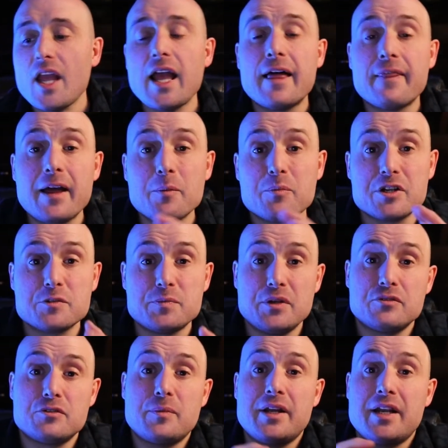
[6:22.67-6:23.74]
And that brings me
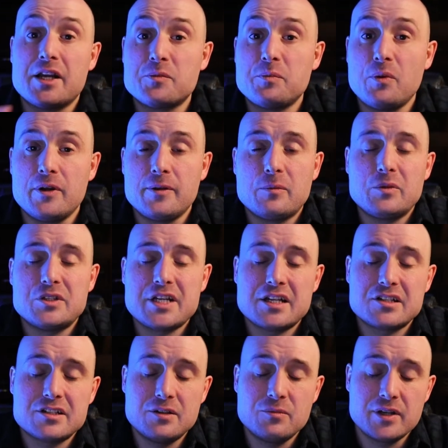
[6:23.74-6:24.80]
on to my next point, which
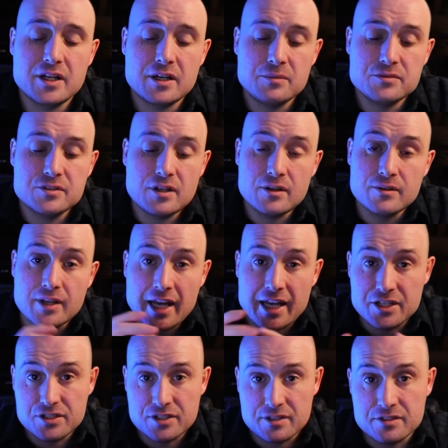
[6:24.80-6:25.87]
actually, when it comes to
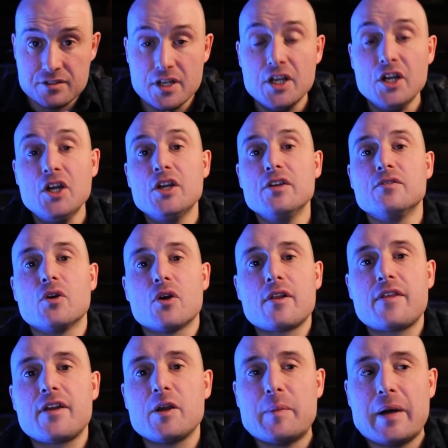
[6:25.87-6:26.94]
locations, you've got to
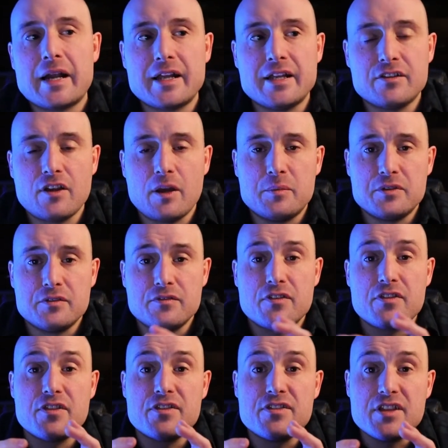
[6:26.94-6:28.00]
think about it in terms of
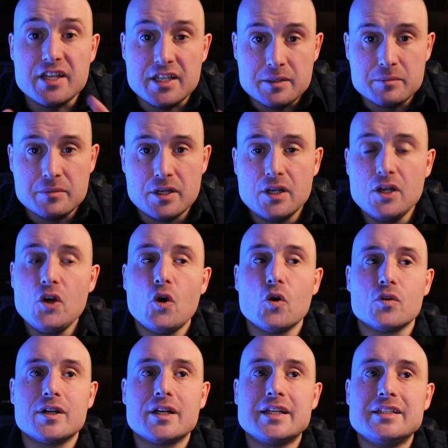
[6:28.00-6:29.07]
theme,
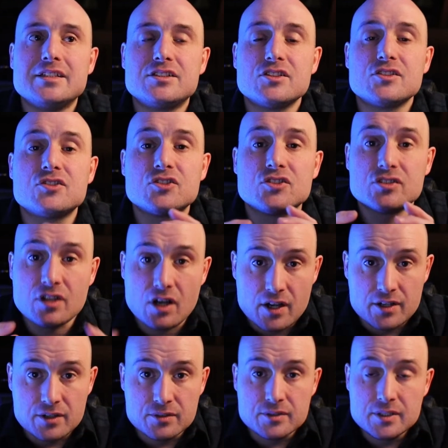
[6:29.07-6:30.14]
or at least
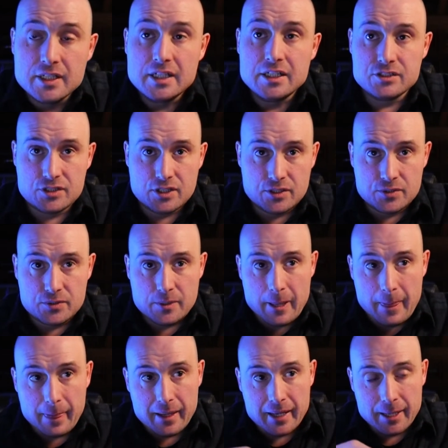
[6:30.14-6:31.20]
style. So
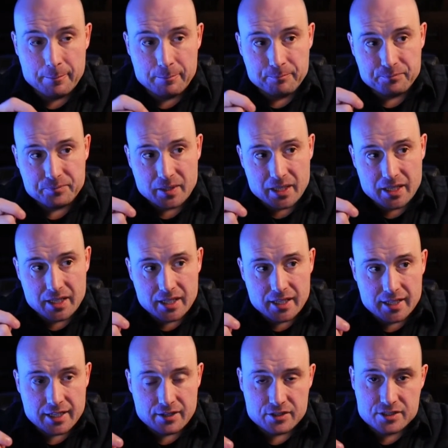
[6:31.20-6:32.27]

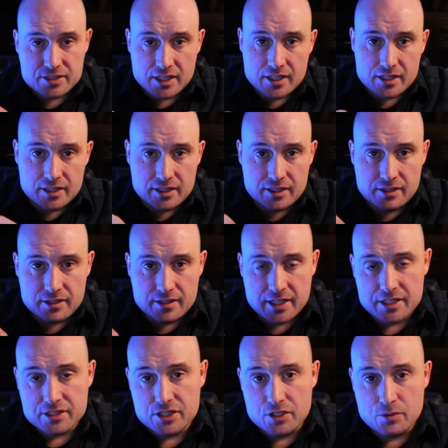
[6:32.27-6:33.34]
there are certain
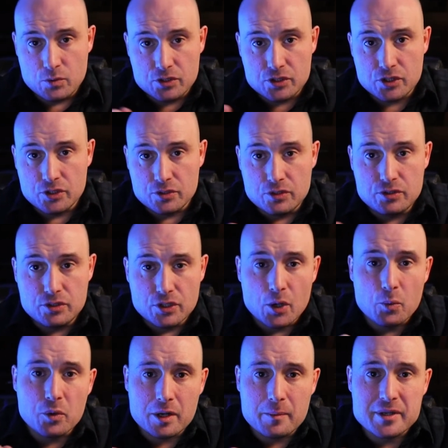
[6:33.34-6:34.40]
things that you
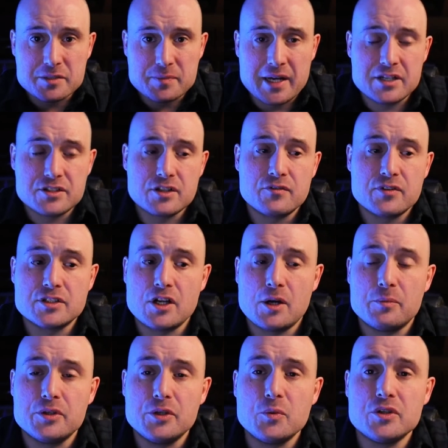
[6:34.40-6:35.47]
don't want to mismatch. So for
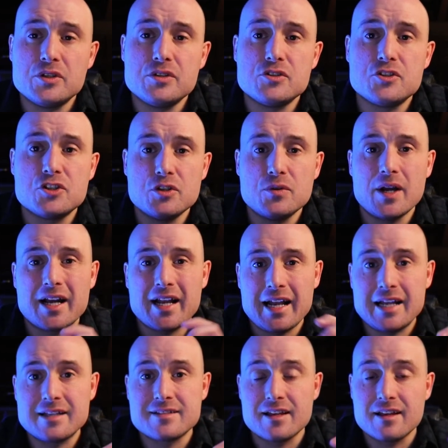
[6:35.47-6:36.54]
example, you wouldn't shoot a
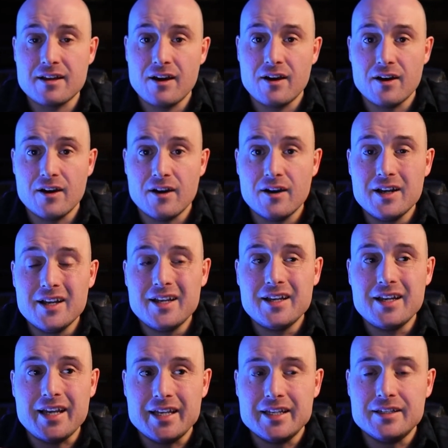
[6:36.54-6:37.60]
classic car
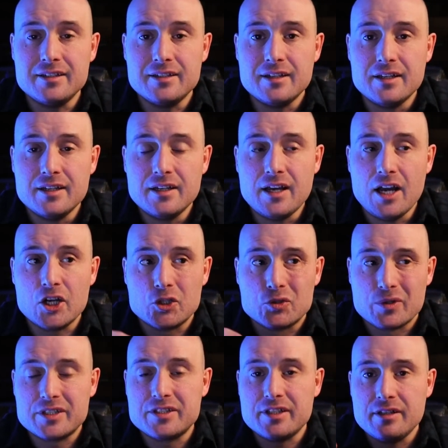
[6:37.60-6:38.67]
in a
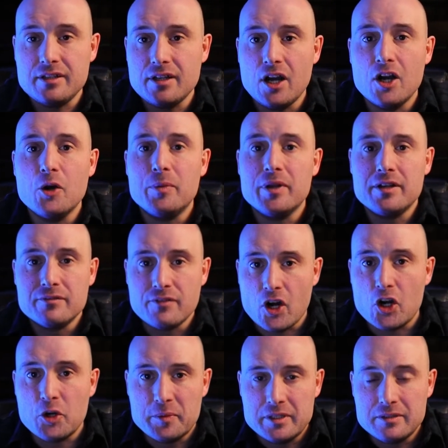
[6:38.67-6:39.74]
gritty urban
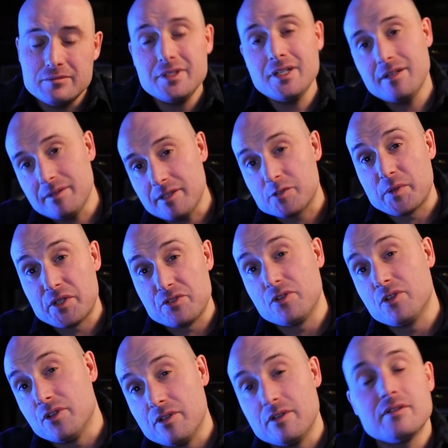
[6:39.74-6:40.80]
environment. Well, I suppose you
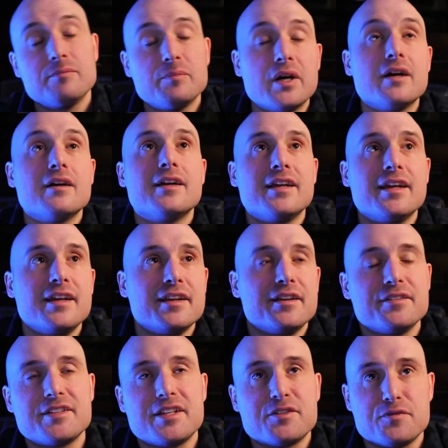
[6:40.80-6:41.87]
could, but in
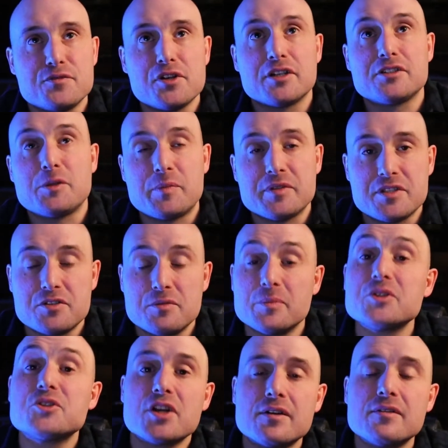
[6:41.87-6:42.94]
a sense of juxtaposition.
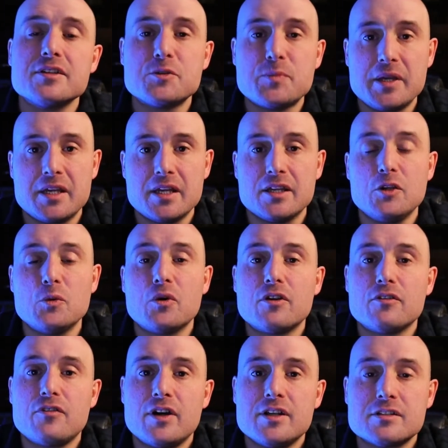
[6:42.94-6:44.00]
But generally speaking, you want
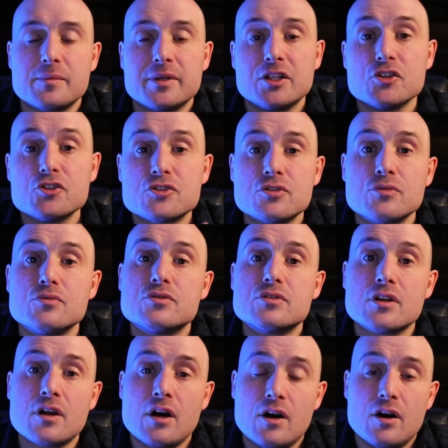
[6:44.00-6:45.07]
to find something that suits
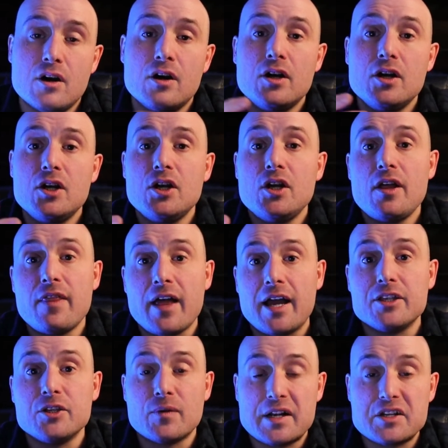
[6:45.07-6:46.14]
the car
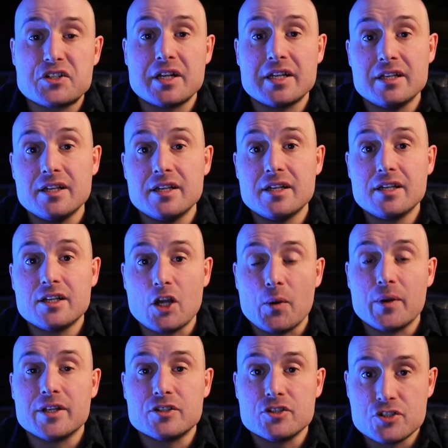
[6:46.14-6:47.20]
that you're actually
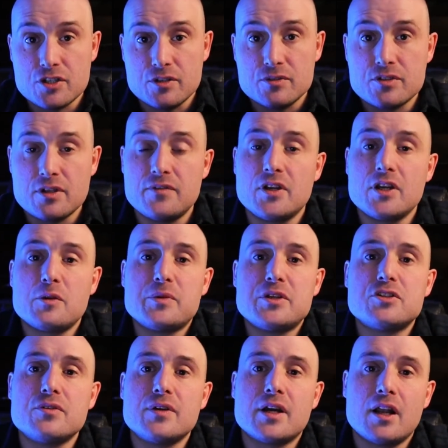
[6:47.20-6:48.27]
going to shoot. So if you're going to be
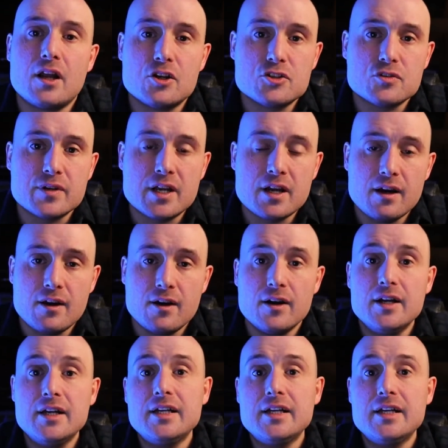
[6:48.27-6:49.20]
shooting a luxury car,